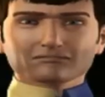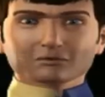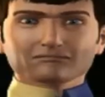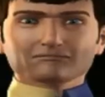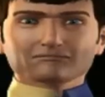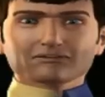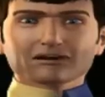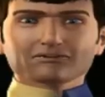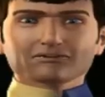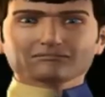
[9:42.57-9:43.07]

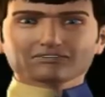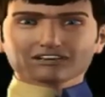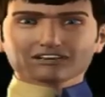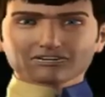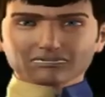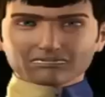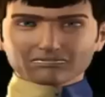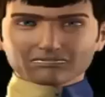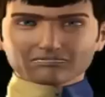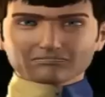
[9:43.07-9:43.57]
You must
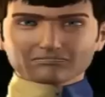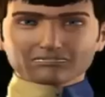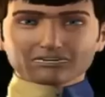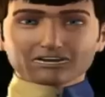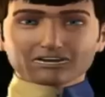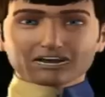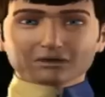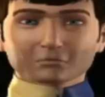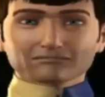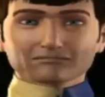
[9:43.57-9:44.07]
listen.
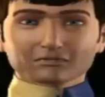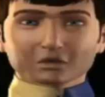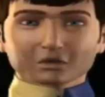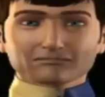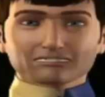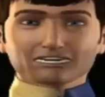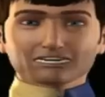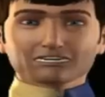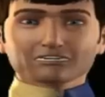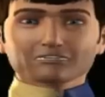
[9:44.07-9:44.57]
I was
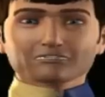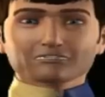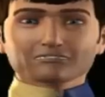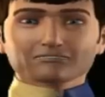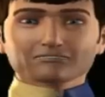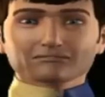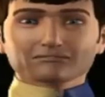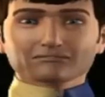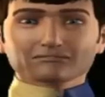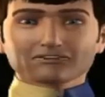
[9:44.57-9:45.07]
outside
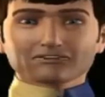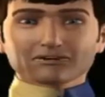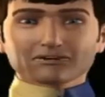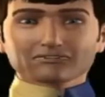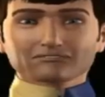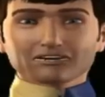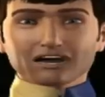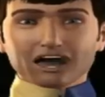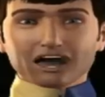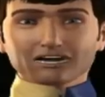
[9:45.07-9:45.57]
skiing very
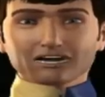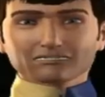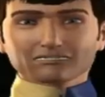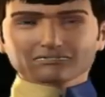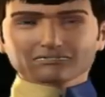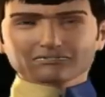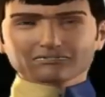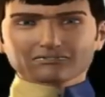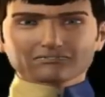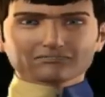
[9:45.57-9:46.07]

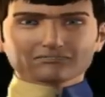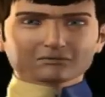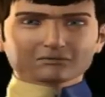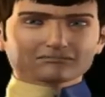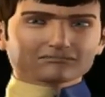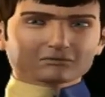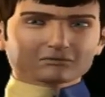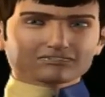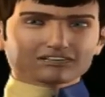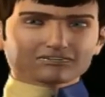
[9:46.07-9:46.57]
fast, as
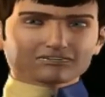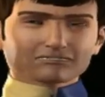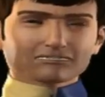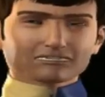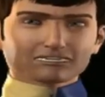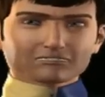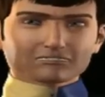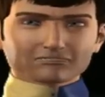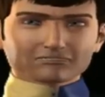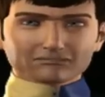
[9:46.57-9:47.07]
usual,
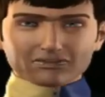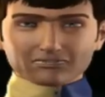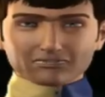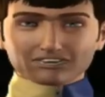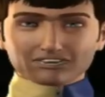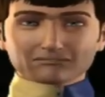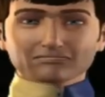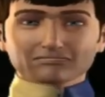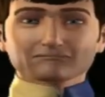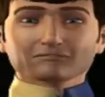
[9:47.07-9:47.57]
and
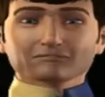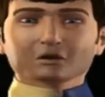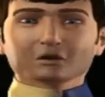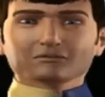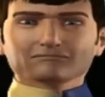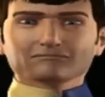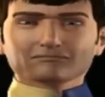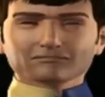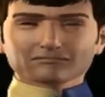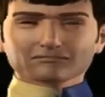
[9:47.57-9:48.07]
suddenly,
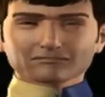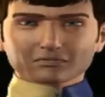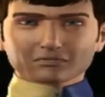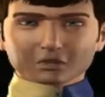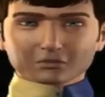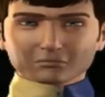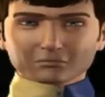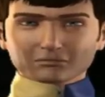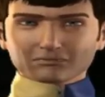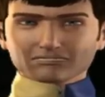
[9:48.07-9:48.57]
boom!
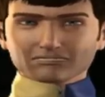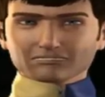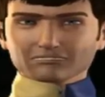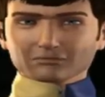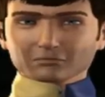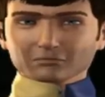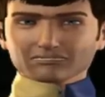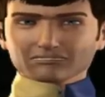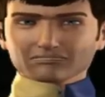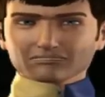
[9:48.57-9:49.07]
Snow,
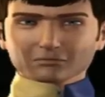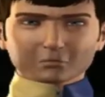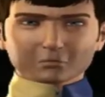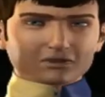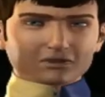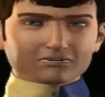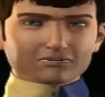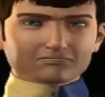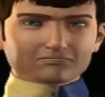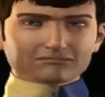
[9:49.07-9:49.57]
dirt,
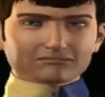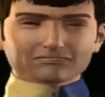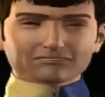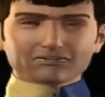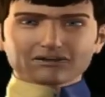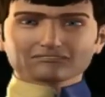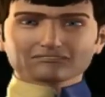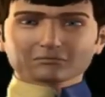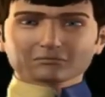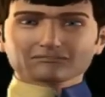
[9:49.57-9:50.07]
rocks,
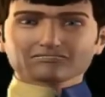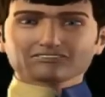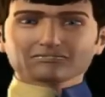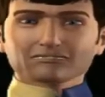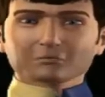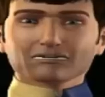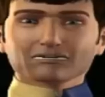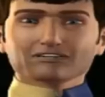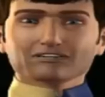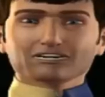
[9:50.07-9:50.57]
everything
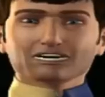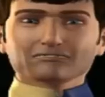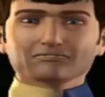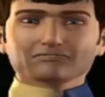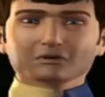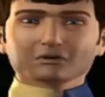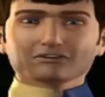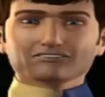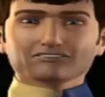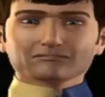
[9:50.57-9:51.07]
went flying
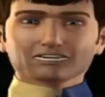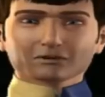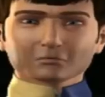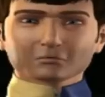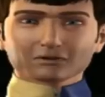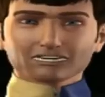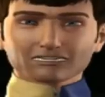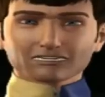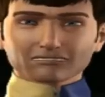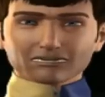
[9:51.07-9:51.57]
into the air
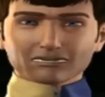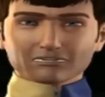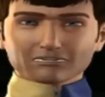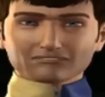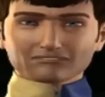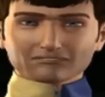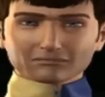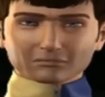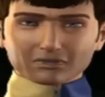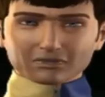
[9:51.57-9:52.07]
right in
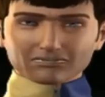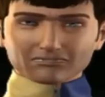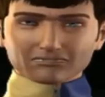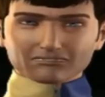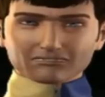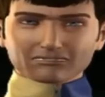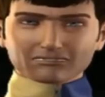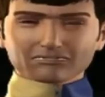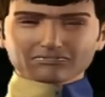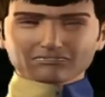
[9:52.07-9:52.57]
front of
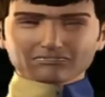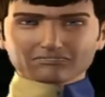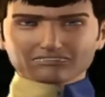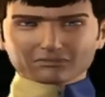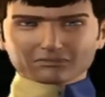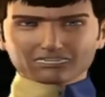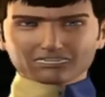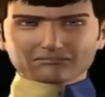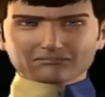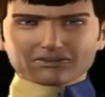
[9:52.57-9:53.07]
me.
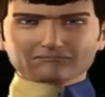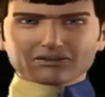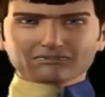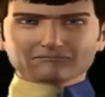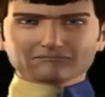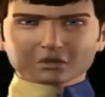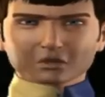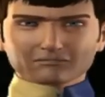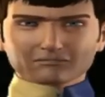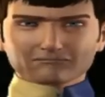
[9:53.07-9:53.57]
There is a
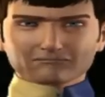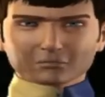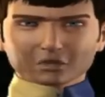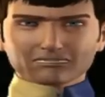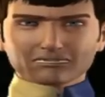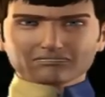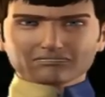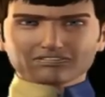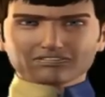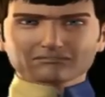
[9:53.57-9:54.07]
mad bomber
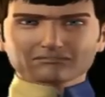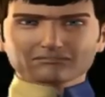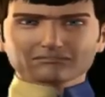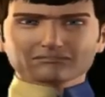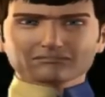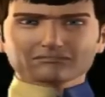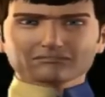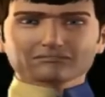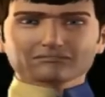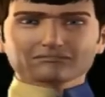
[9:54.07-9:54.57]
on the
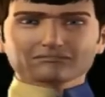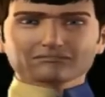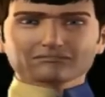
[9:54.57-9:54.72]
loose.